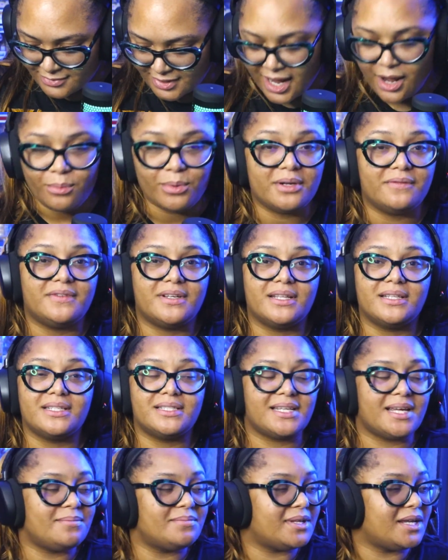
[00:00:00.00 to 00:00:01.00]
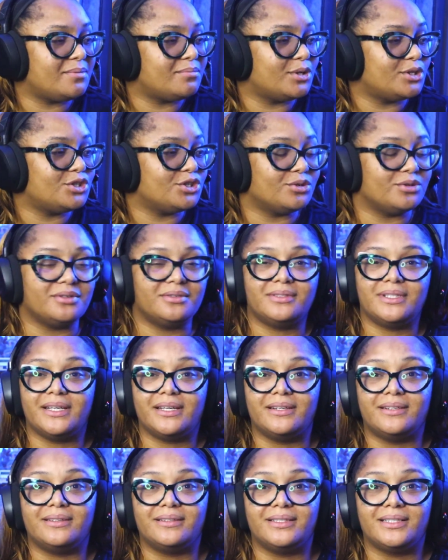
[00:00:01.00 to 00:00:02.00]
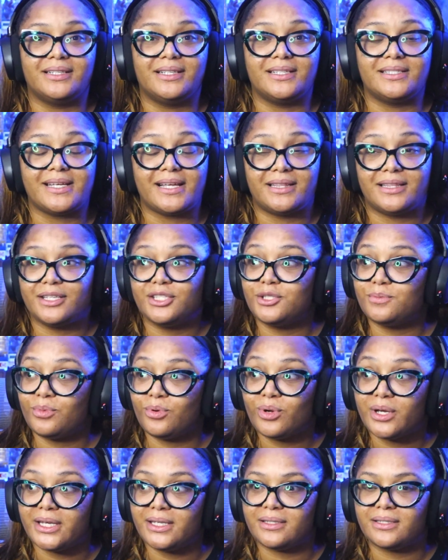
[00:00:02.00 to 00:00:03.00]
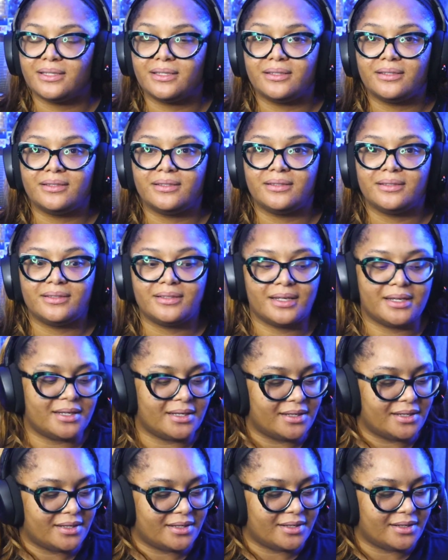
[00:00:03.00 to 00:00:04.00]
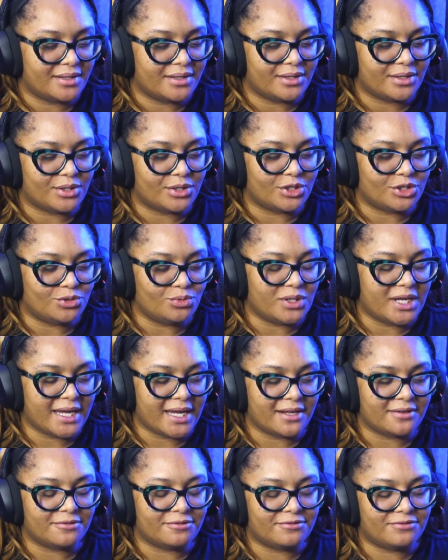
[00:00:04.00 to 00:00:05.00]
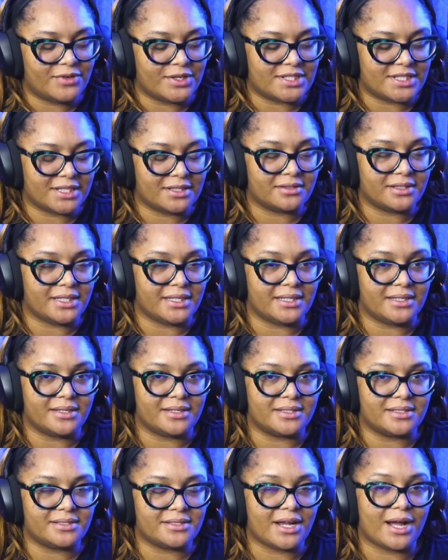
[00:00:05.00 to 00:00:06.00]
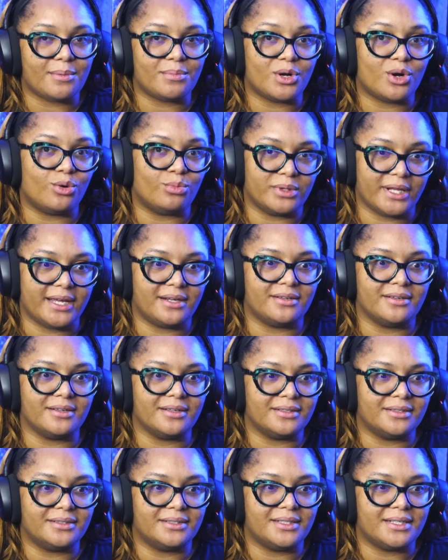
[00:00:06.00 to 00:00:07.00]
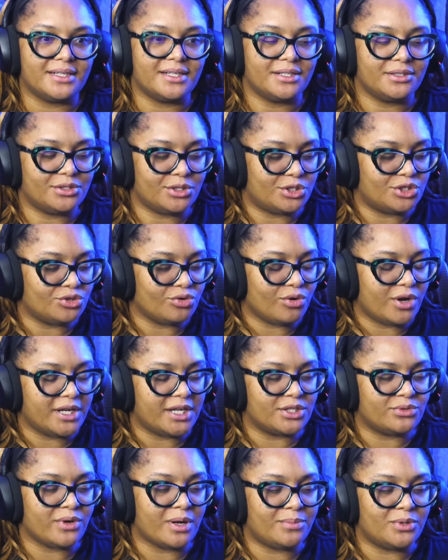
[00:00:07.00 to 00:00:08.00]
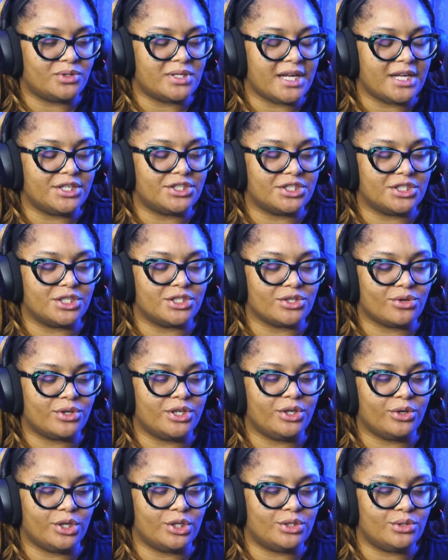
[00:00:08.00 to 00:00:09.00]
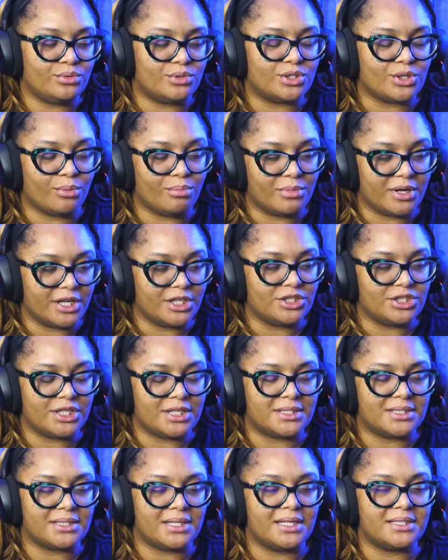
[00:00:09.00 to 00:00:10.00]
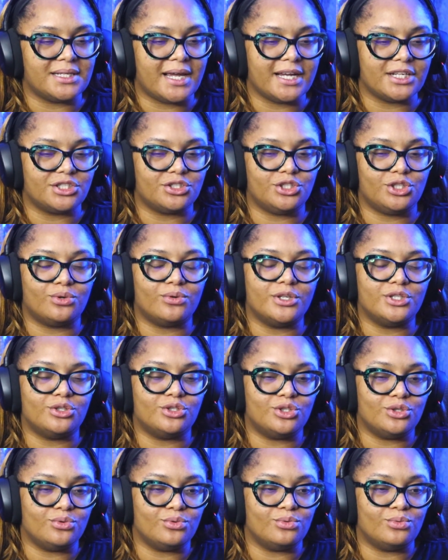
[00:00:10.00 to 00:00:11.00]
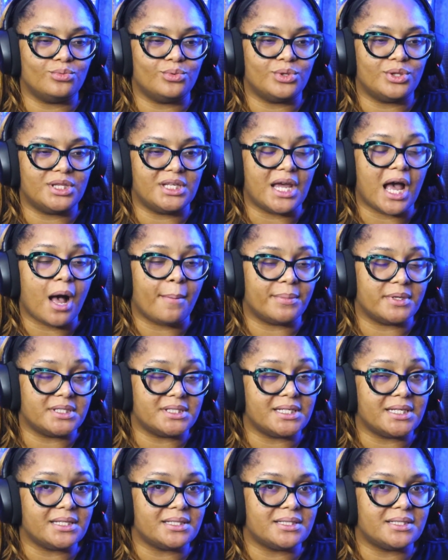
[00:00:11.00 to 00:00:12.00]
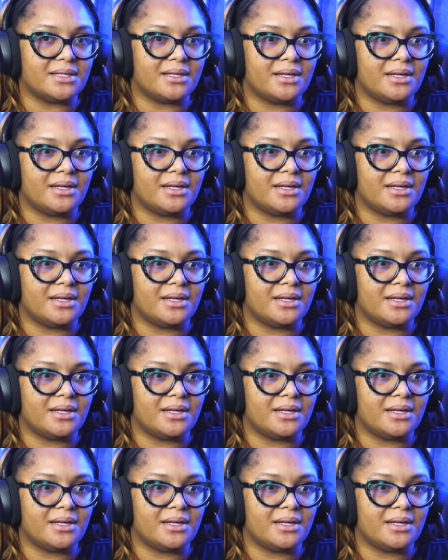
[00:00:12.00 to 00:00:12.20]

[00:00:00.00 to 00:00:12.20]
would have done the same thing Butcher did. Because at this point, you can't physically stop Homelander. Destroying his reputation is only going to do so much. It's actually going to do opposite